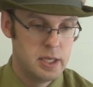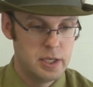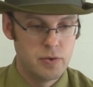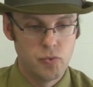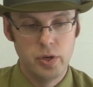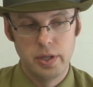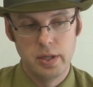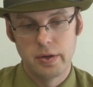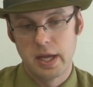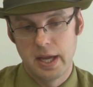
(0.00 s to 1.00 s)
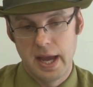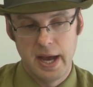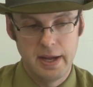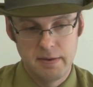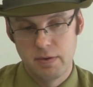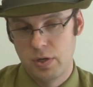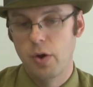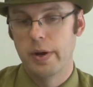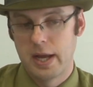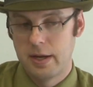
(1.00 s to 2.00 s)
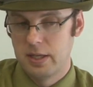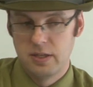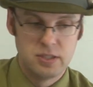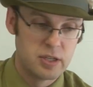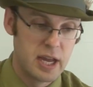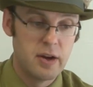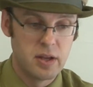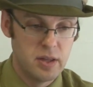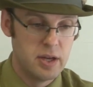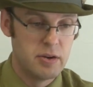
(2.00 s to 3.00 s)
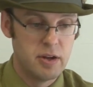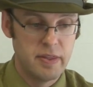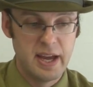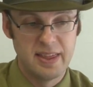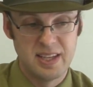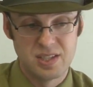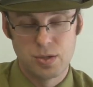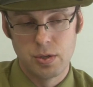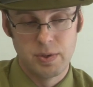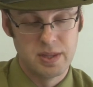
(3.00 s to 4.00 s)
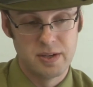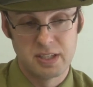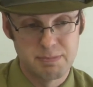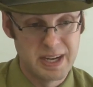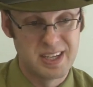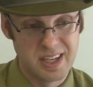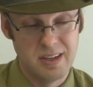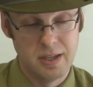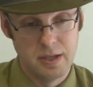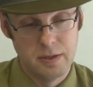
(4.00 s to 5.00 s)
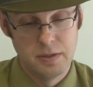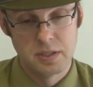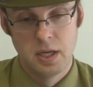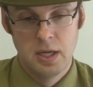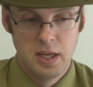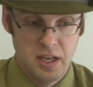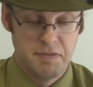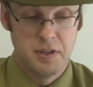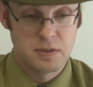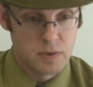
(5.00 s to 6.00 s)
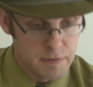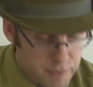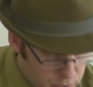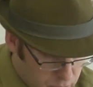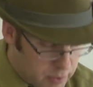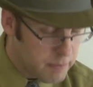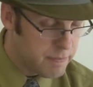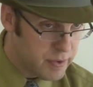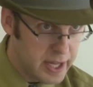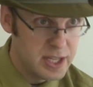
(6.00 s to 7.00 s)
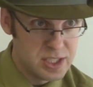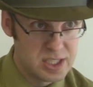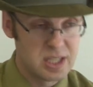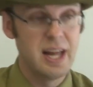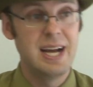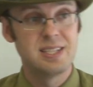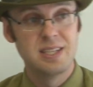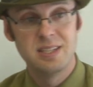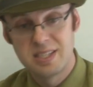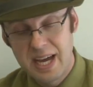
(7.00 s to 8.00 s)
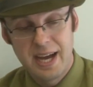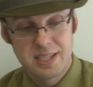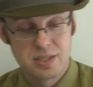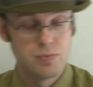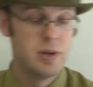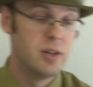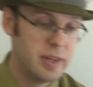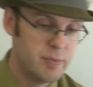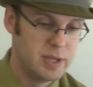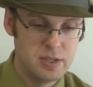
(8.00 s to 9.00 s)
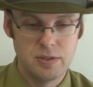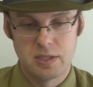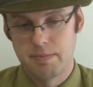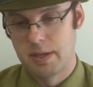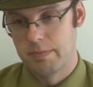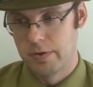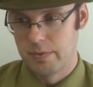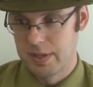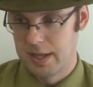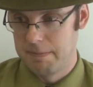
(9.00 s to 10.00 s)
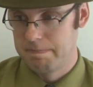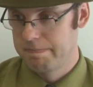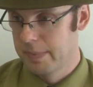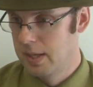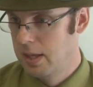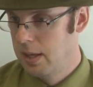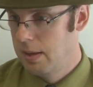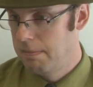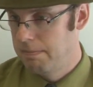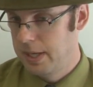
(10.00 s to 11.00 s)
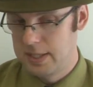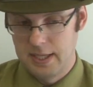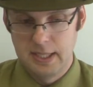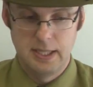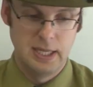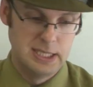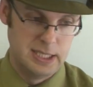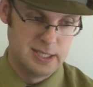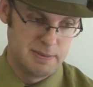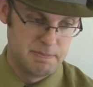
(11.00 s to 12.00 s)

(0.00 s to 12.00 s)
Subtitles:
you're really looking at knowing how to use your calculator on that. That's sort of what they're expecting you to use. And if this were a full-fledged class in stats, well, then we do something more with it. But it isn't.